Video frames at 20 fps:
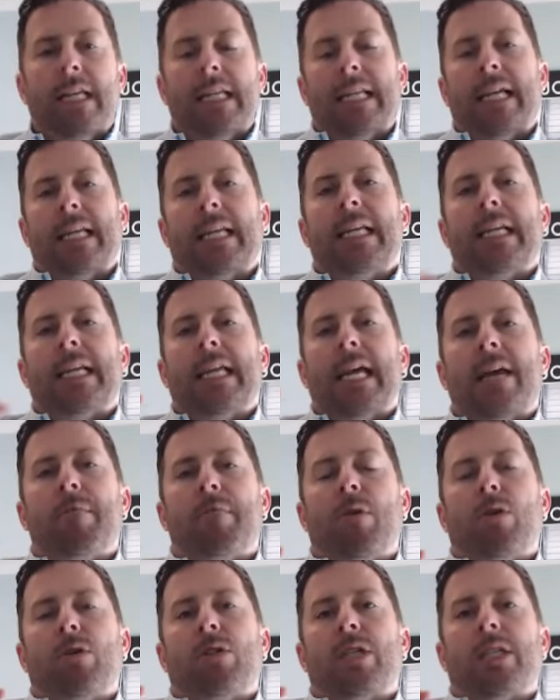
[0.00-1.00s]
At the end of the day,
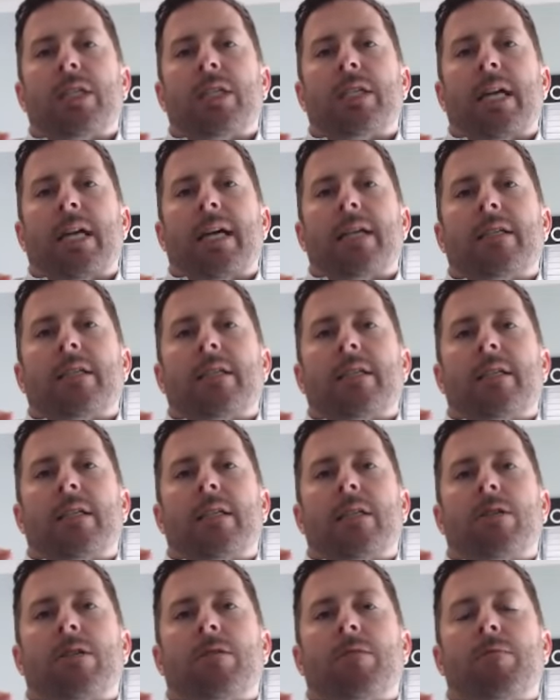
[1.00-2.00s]
most
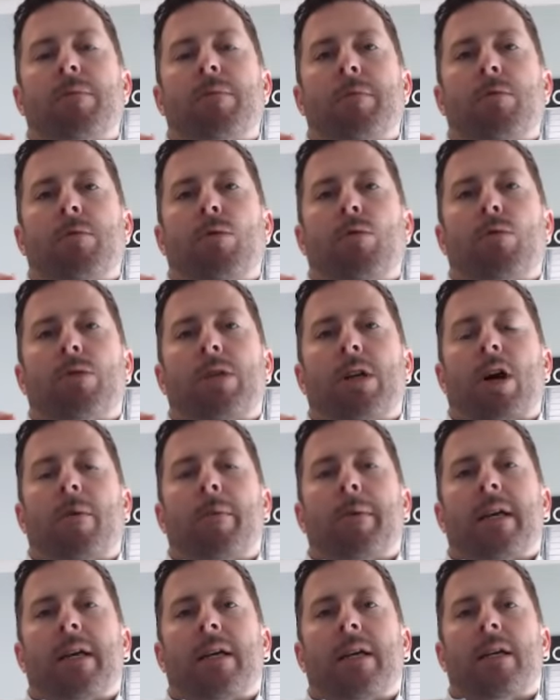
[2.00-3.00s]
successes people tell
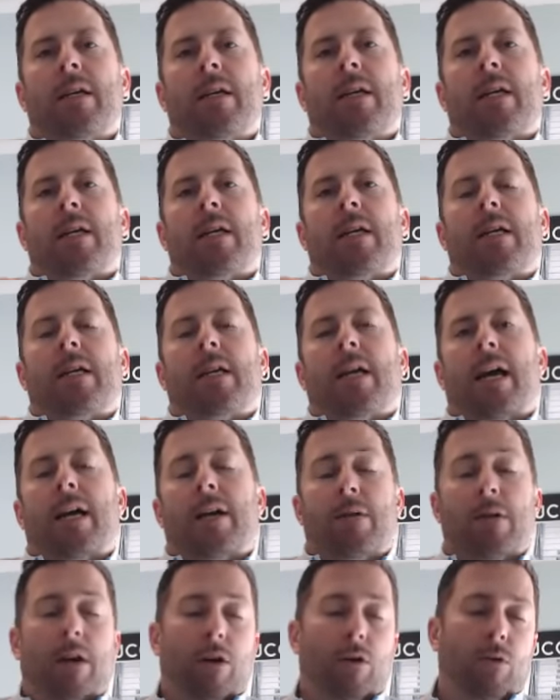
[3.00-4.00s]
me, and I
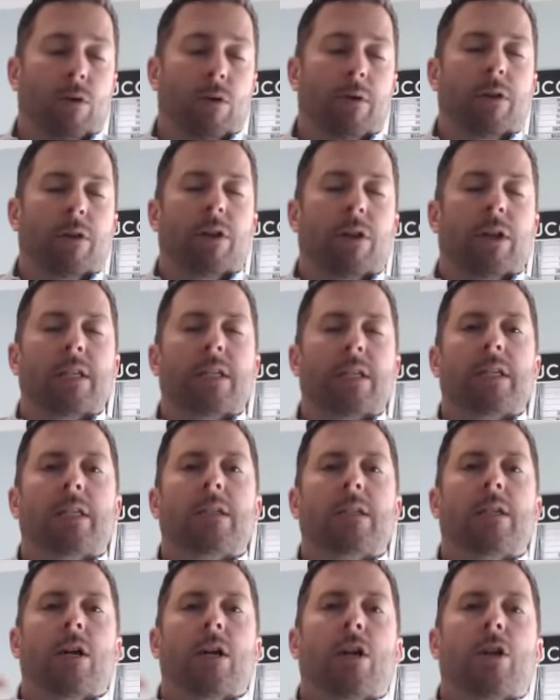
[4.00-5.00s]
agree with this,
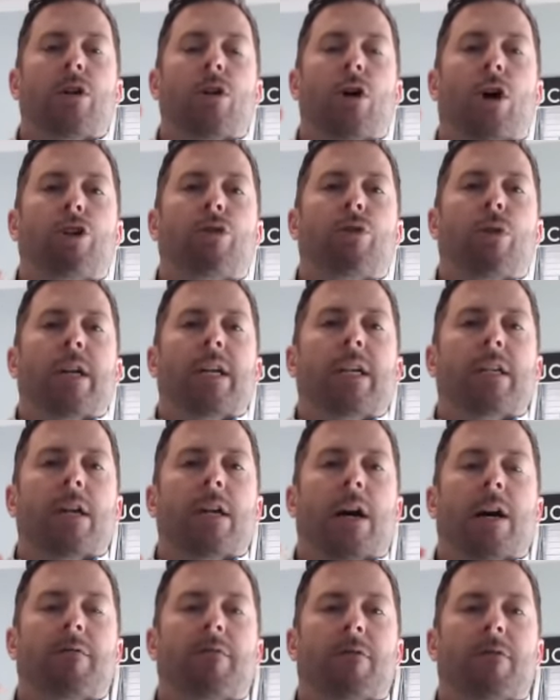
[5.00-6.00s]
is not trading
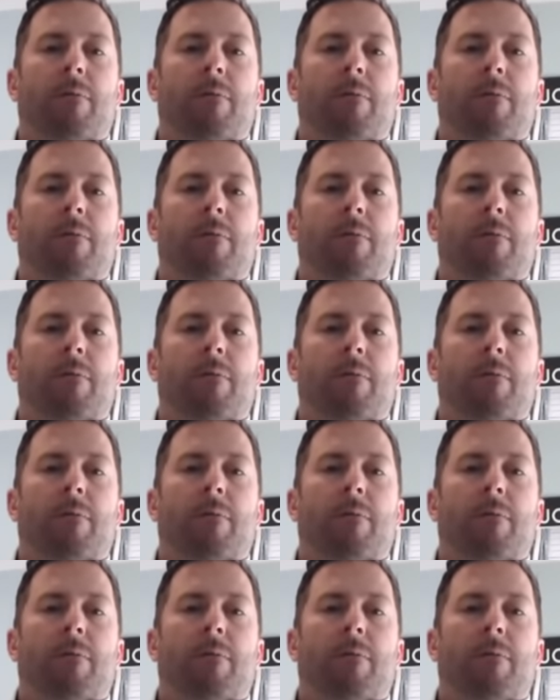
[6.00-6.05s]
time for